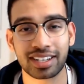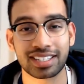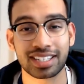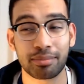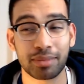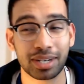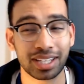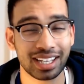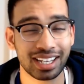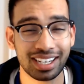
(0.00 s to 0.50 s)
And by
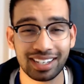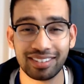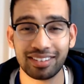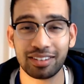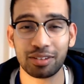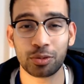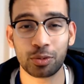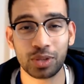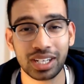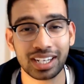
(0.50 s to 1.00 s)
the end of the
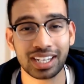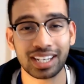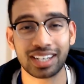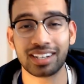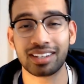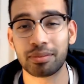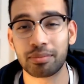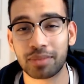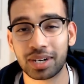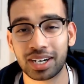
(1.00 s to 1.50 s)
week, end of the
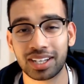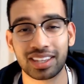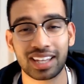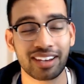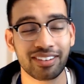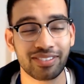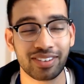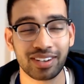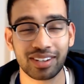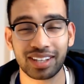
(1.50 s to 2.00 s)
month, I
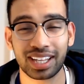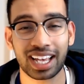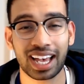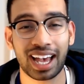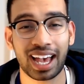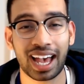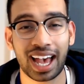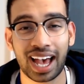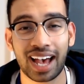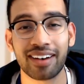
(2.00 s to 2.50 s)
feel like I
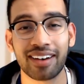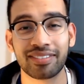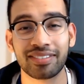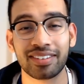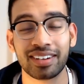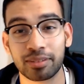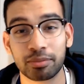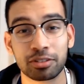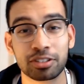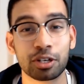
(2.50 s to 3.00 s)
have
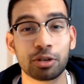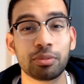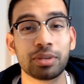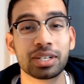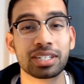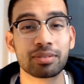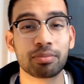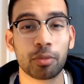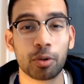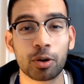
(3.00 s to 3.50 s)
so
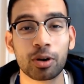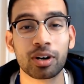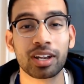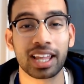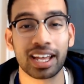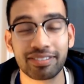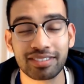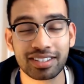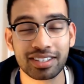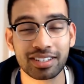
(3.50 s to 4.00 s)
much more
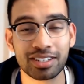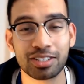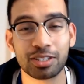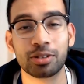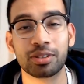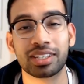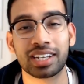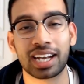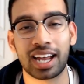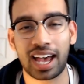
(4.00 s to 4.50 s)
left to do
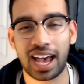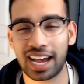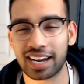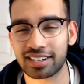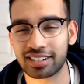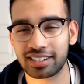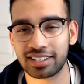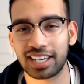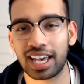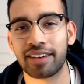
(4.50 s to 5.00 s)
than I
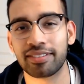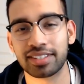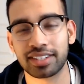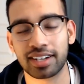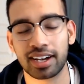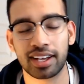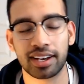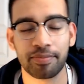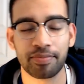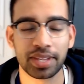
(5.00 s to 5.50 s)
actually have
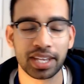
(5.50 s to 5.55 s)
done.